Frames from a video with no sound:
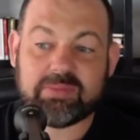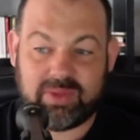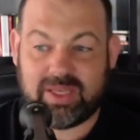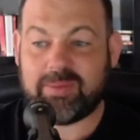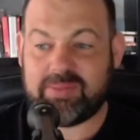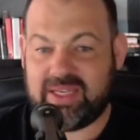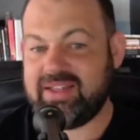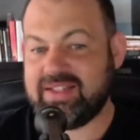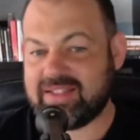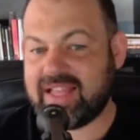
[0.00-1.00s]
always put their
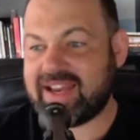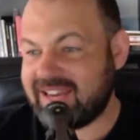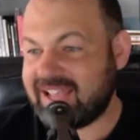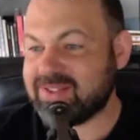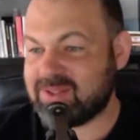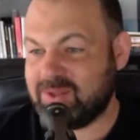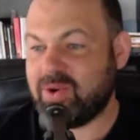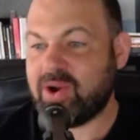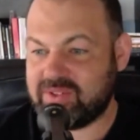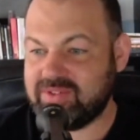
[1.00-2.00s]
opinions loud and out
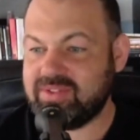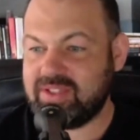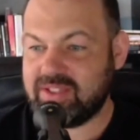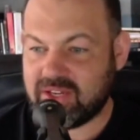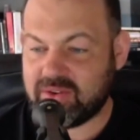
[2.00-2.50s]
into the world.